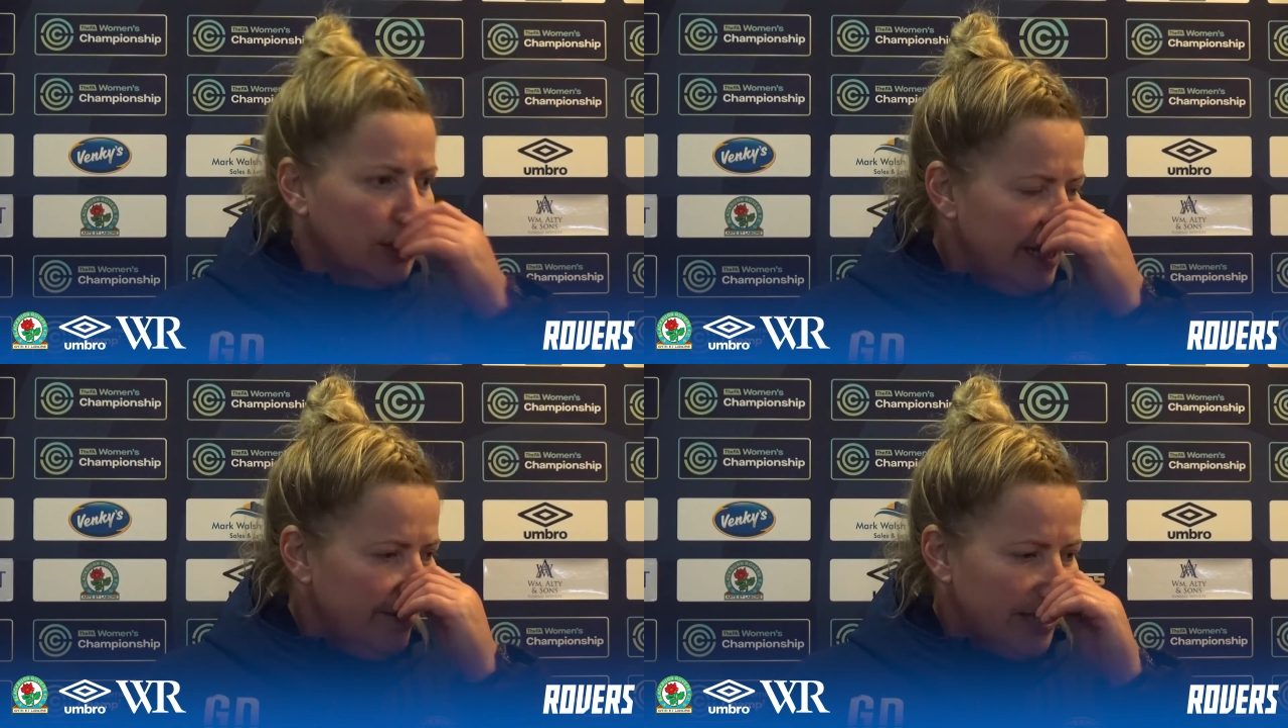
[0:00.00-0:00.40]

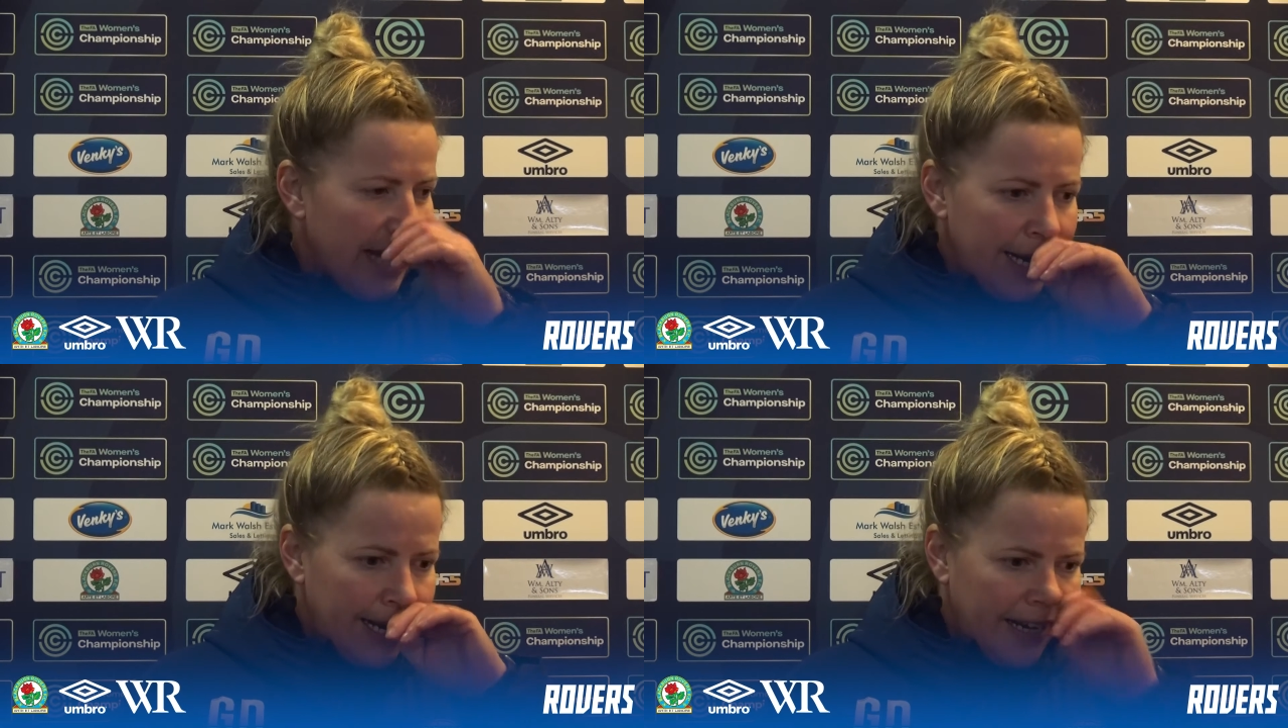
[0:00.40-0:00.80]
keep
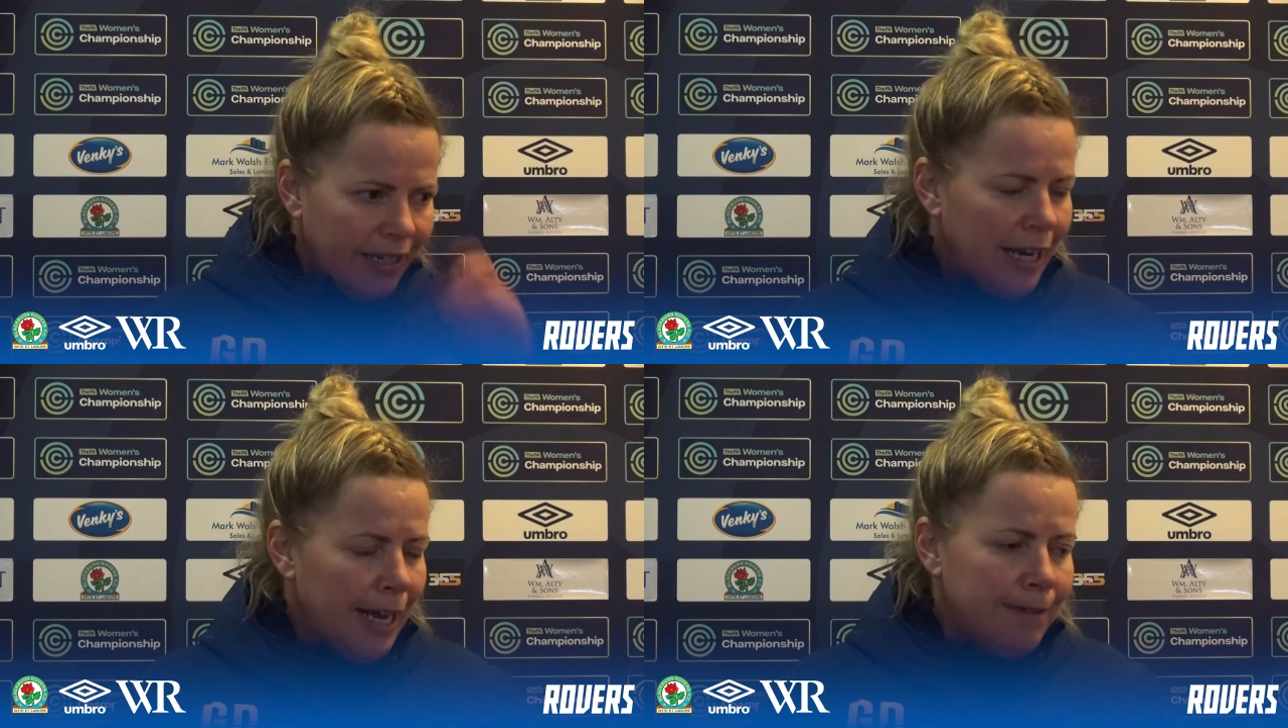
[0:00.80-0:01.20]
saying it,
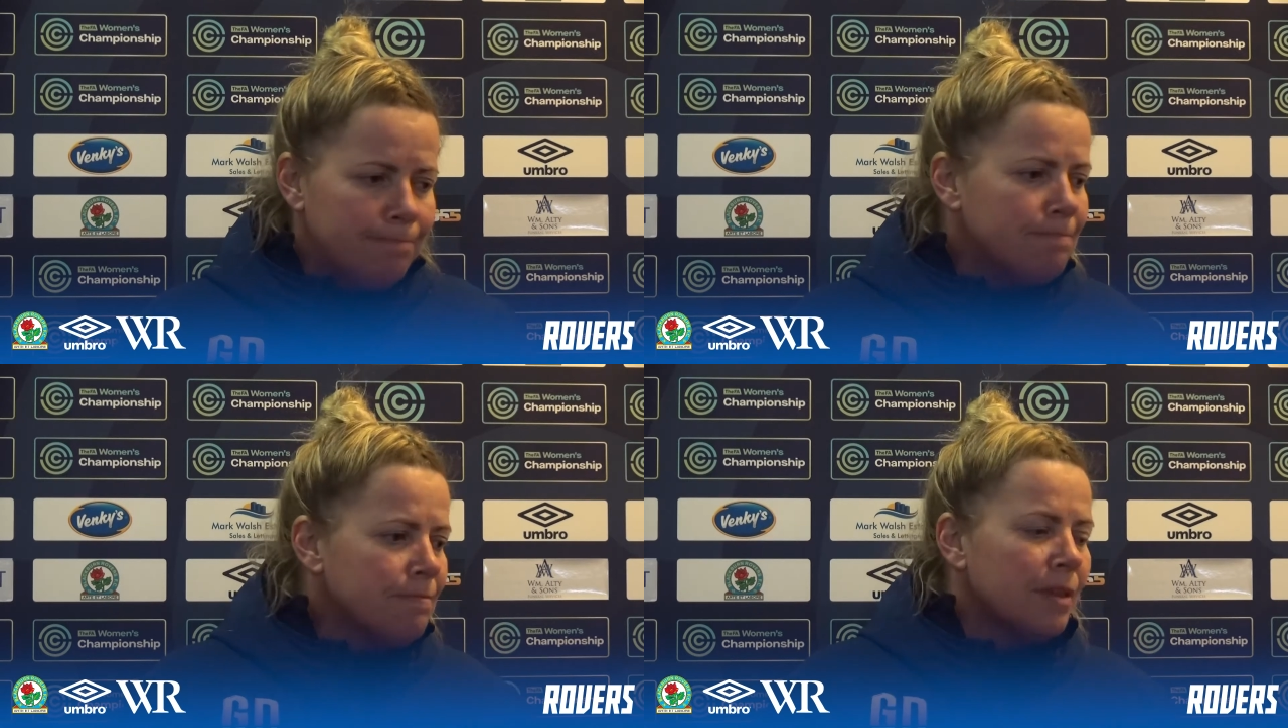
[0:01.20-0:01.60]

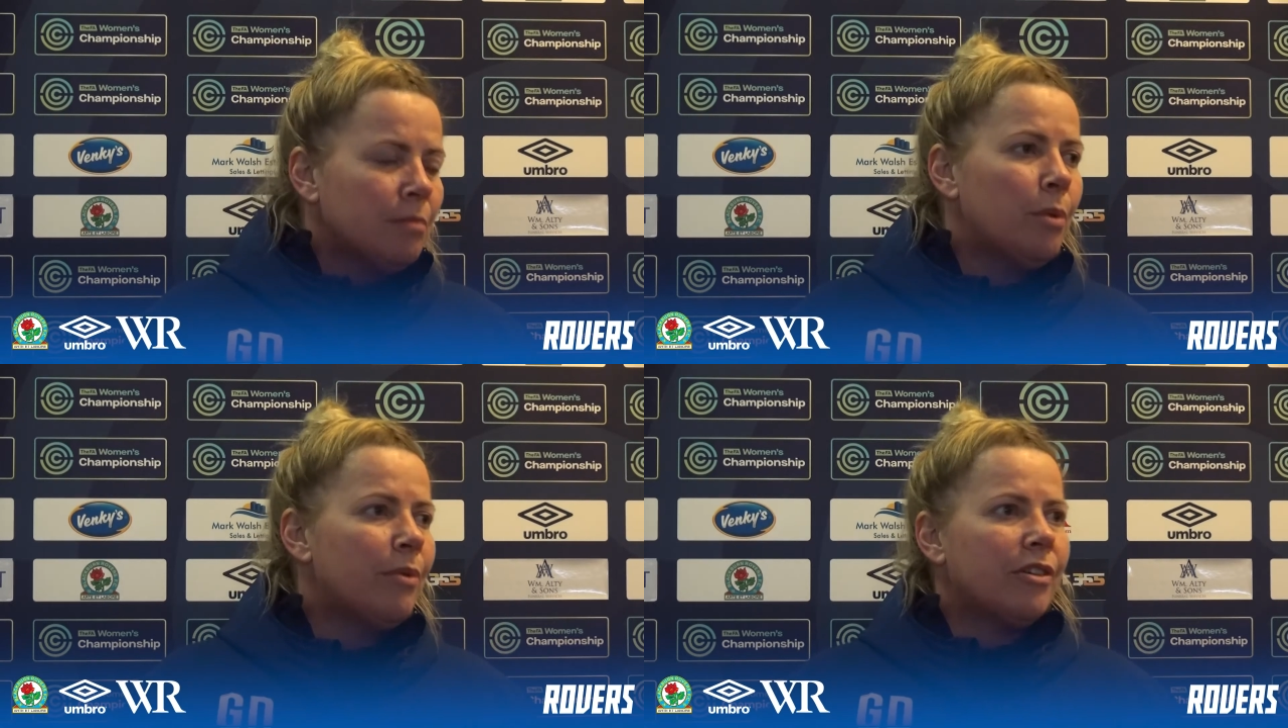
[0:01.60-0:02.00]

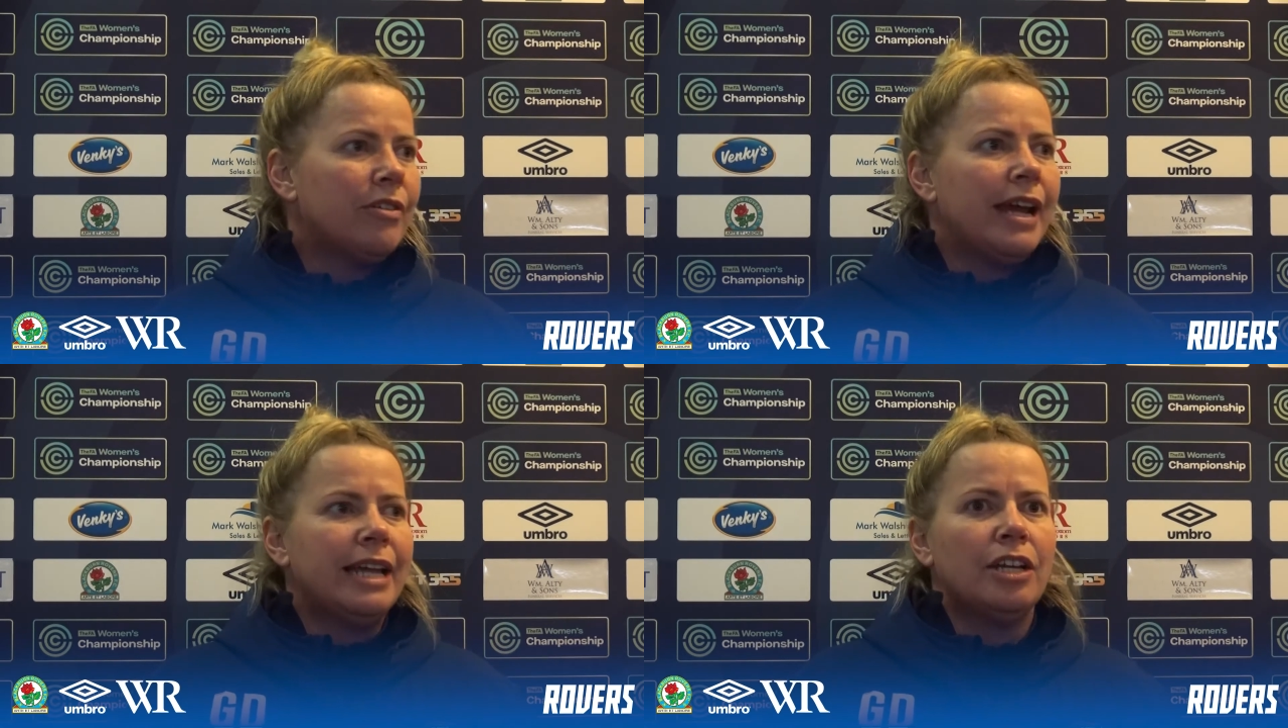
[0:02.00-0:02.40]
but we've
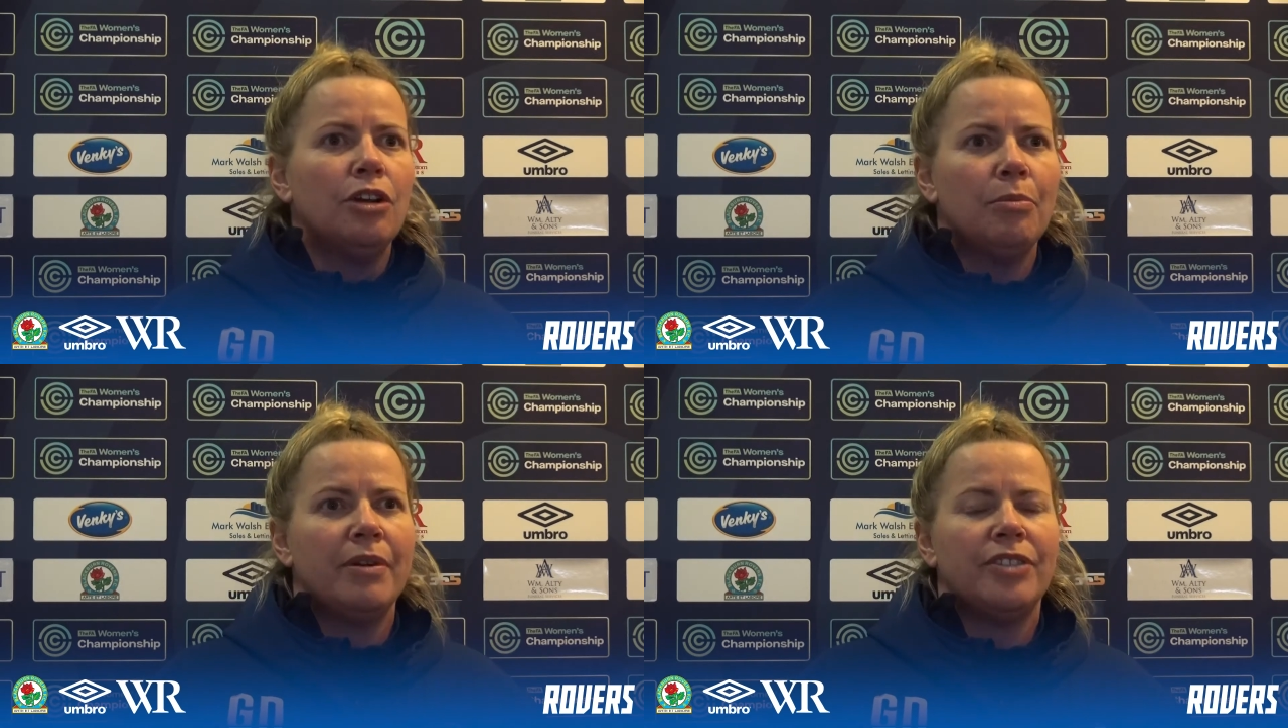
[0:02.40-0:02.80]
created a number of